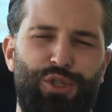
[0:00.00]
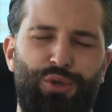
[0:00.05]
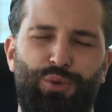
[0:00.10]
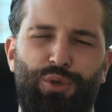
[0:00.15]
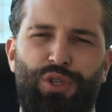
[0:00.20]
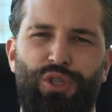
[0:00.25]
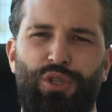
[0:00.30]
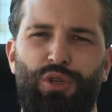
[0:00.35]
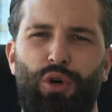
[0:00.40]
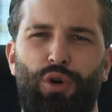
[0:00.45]
soon
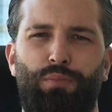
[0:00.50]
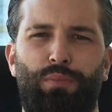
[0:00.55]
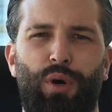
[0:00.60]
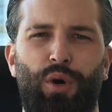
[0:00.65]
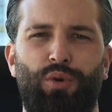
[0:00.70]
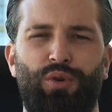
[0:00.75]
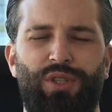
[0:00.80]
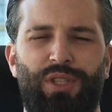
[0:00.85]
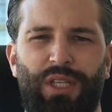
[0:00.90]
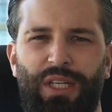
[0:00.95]
as you
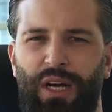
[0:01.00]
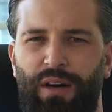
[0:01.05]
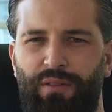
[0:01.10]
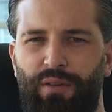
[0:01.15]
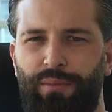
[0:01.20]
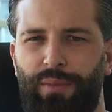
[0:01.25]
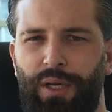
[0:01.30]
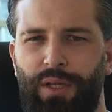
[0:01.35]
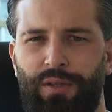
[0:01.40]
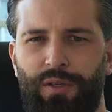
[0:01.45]
oppose the
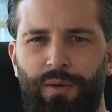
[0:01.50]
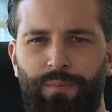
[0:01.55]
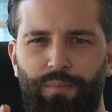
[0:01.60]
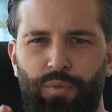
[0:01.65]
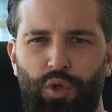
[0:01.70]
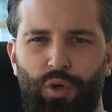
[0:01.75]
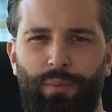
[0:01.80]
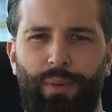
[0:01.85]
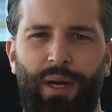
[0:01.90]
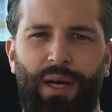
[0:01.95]
government,
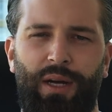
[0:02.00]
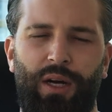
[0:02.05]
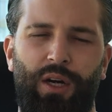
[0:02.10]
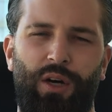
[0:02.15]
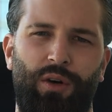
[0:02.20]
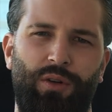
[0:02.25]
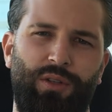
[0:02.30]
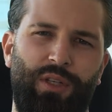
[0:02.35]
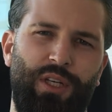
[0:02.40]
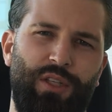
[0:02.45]
your bank
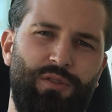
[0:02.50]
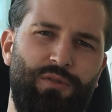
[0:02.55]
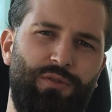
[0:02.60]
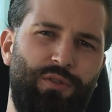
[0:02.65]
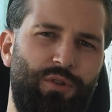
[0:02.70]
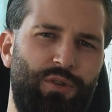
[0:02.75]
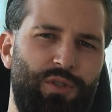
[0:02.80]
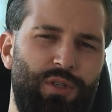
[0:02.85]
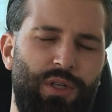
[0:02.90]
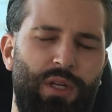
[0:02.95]
account gets
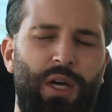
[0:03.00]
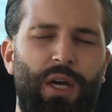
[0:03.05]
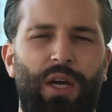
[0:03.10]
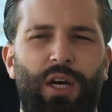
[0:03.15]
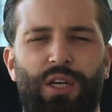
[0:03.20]
frozen.